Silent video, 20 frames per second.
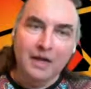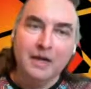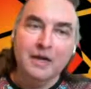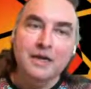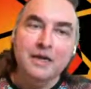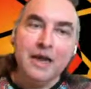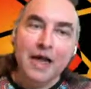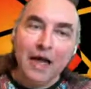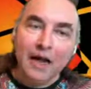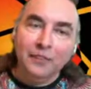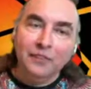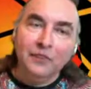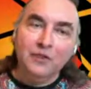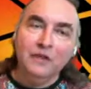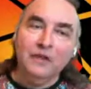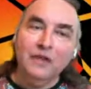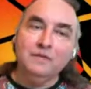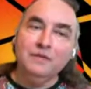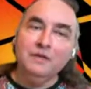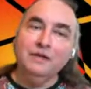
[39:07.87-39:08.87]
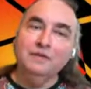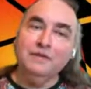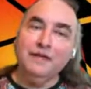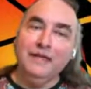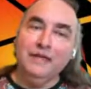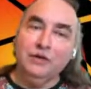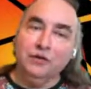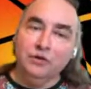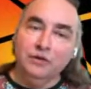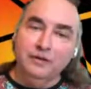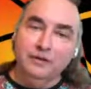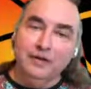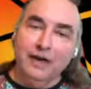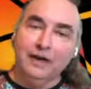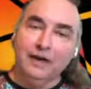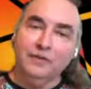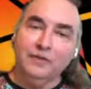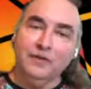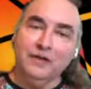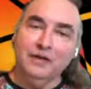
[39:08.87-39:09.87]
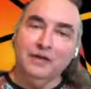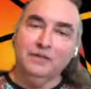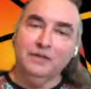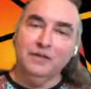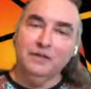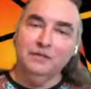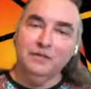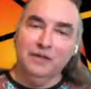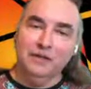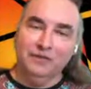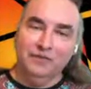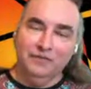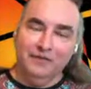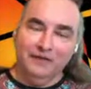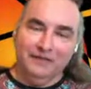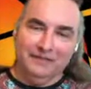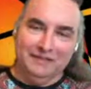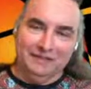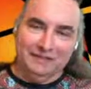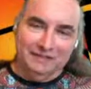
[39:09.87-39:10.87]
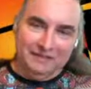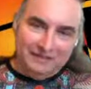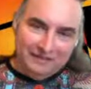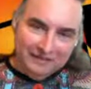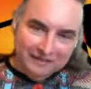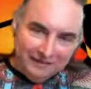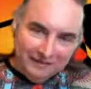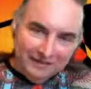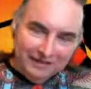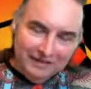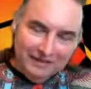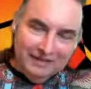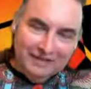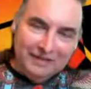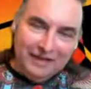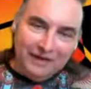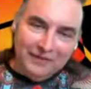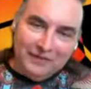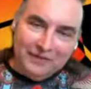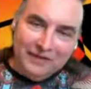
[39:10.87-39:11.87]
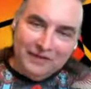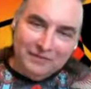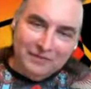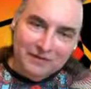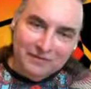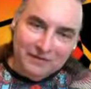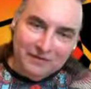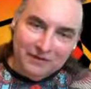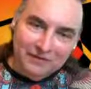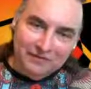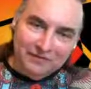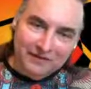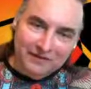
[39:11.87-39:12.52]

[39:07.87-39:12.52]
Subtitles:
Not at the level of interfaces. Not at the level of interfaces.